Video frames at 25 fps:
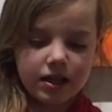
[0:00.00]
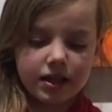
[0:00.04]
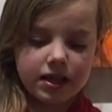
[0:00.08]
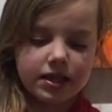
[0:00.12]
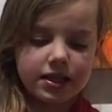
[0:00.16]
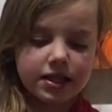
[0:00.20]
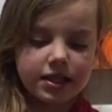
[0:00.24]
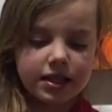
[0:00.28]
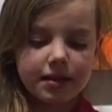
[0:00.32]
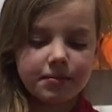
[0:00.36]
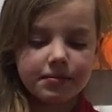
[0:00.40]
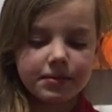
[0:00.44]

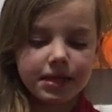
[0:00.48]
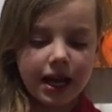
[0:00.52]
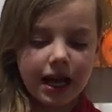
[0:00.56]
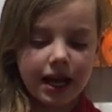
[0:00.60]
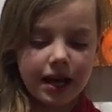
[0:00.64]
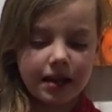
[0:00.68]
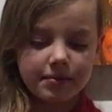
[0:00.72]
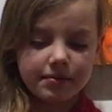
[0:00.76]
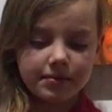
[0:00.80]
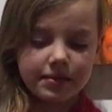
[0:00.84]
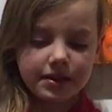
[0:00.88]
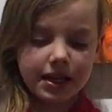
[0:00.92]

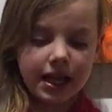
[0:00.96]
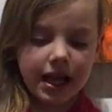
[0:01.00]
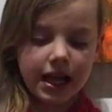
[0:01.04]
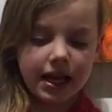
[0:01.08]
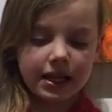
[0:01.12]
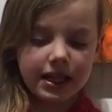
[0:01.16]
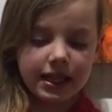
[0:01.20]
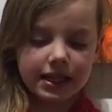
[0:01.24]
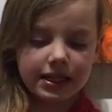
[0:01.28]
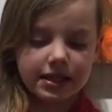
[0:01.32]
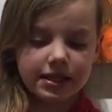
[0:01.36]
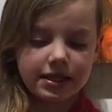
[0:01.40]
Sometimes I
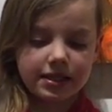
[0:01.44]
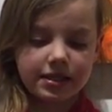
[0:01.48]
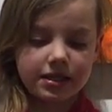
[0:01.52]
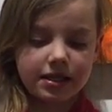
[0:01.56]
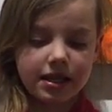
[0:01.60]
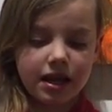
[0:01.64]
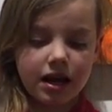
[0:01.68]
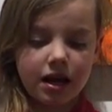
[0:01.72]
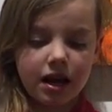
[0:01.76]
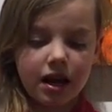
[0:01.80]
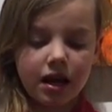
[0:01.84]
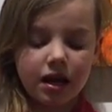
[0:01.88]
like to
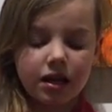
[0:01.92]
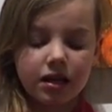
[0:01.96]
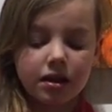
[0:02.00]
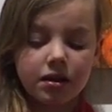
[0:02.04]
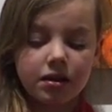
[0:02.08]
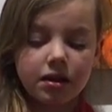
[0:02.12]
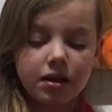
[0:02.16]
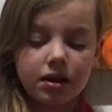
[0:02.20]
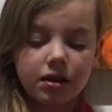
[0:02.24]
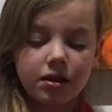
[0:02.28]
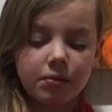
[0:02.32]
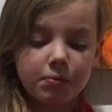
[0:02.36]
sit on
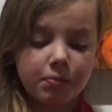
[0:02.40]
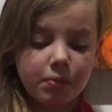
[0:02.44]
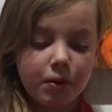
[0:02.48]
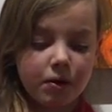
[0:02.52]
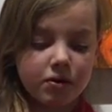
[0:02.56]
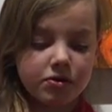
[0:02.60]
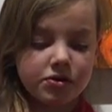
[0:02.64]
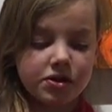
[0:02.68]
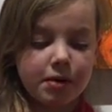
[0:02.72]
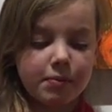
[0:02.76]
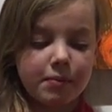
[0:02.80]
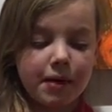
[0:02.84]
the
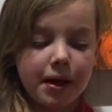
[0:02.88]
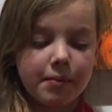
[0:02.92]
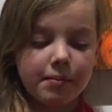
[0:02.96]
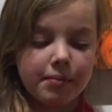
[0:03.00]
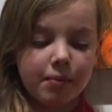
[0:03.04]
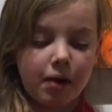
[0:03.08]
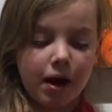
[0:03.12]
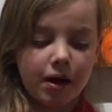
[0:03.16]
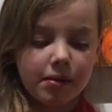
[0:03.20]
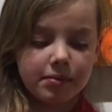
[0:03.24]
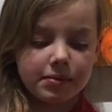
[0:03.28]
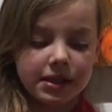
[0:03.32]
porch at my
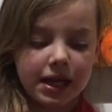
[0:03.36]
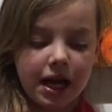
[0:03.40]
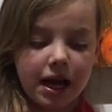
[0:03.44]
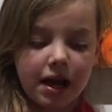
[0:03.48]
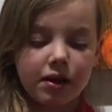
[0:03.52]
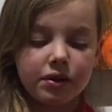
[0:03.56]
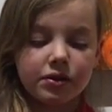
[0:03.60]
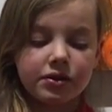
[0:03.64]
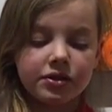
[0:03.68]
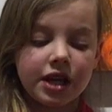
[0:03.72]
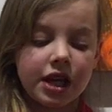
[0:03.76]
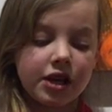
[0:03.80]
mom's
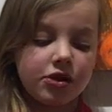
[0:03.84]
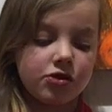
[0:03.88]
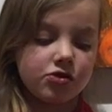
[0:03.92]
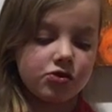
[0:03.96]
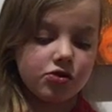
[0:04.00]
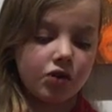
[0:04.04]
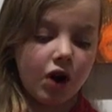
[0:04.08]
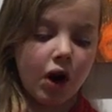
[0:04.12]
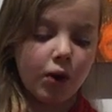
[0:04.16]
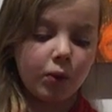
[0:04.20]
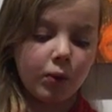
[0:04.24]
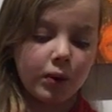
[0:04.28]
house and
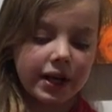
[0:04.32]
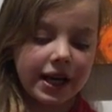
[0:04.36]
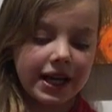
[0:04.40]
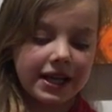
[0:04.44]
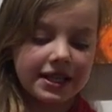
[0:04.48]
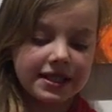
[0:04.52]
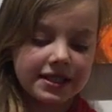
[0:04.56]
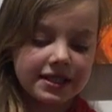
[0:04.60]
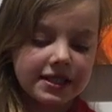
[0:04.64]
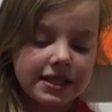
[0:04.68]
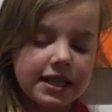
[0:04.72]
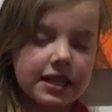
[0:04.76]
draw what I
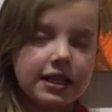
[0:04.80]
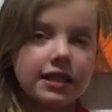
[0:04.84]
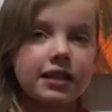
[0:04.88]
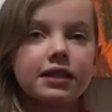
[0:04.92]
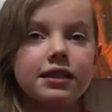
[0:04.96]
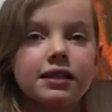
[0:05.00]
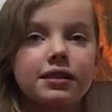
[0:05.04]
see.